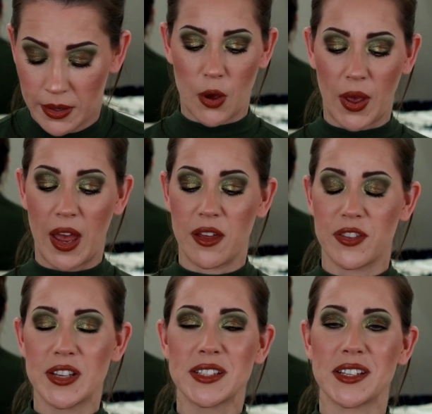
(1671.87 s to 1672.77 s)
Okay,
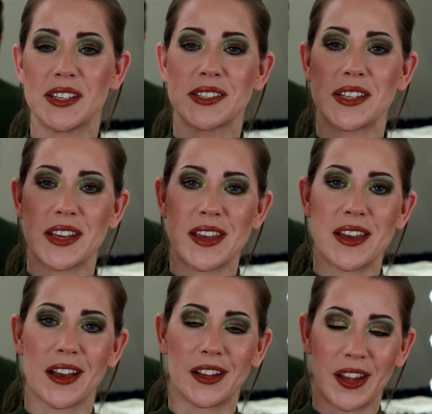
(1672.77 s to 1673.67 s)
this is
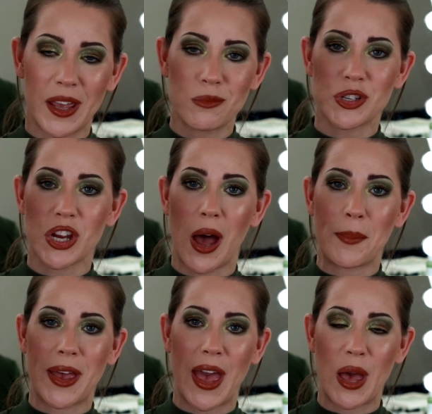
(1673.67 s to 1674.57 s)
the Glam
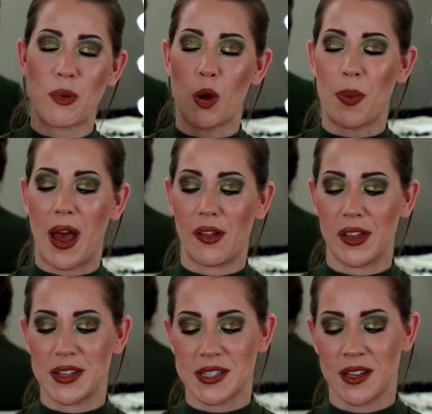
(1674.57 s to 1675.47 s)
Shop Camo
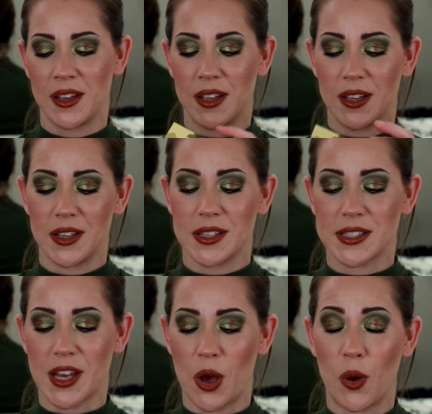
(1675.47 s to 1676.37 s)
Palette.
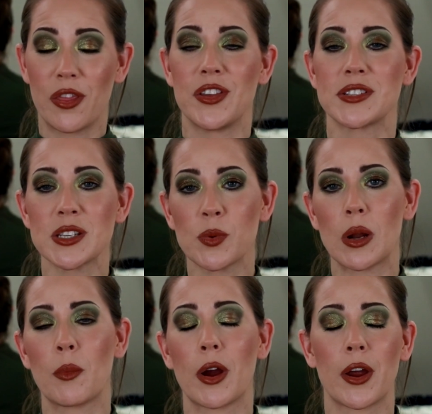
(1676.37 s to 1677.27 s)
So this is what
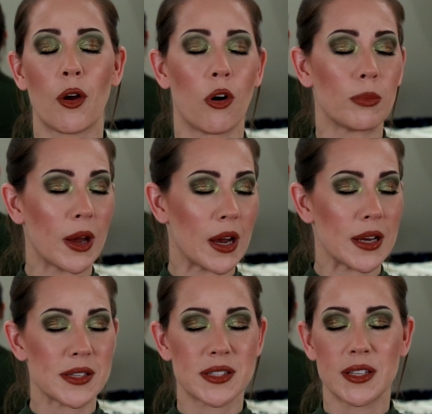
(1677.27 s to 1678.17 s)
I'm wearing on my
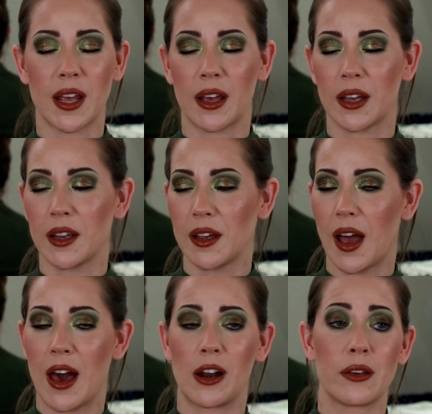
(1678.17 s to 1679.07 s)
eyes today.
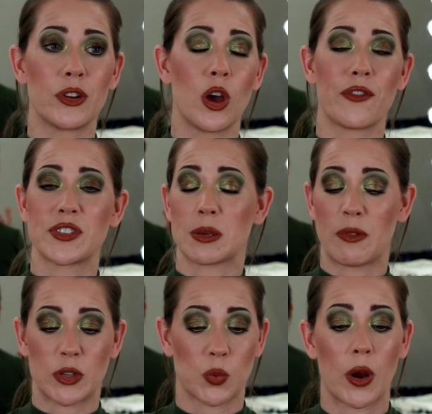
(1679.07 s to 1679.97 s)
I don't even know if some of
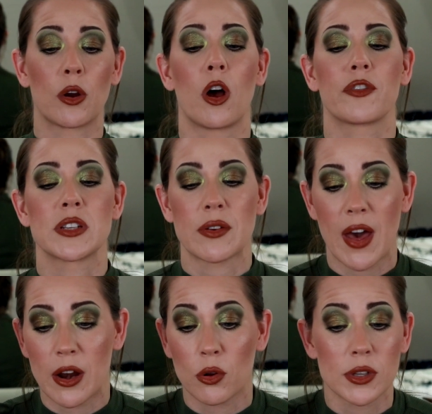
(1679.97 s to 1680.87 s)
it's wearing off because I've
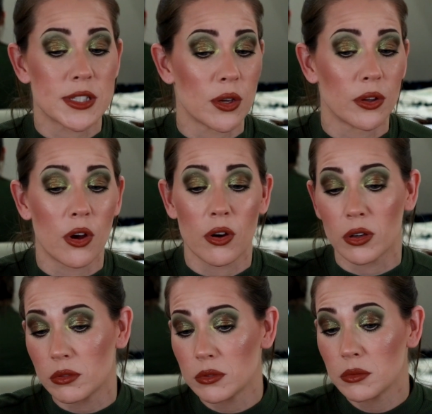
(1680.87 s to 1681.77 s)
had it on so
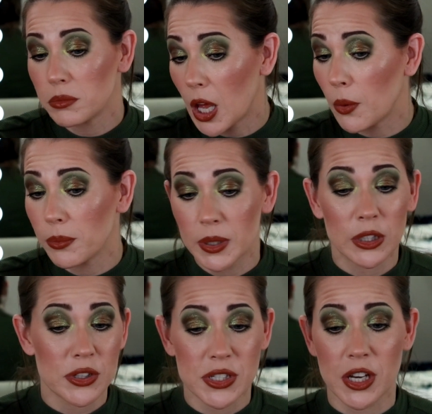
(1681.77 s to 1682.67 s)
long. No, it
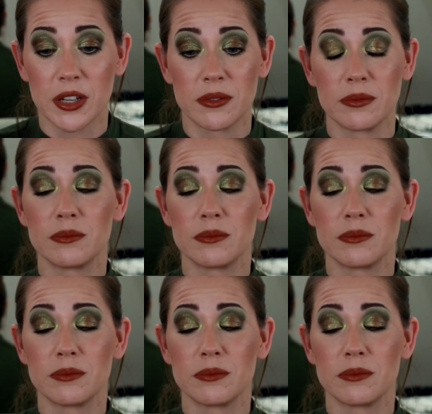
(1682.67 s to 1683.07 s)
looks good.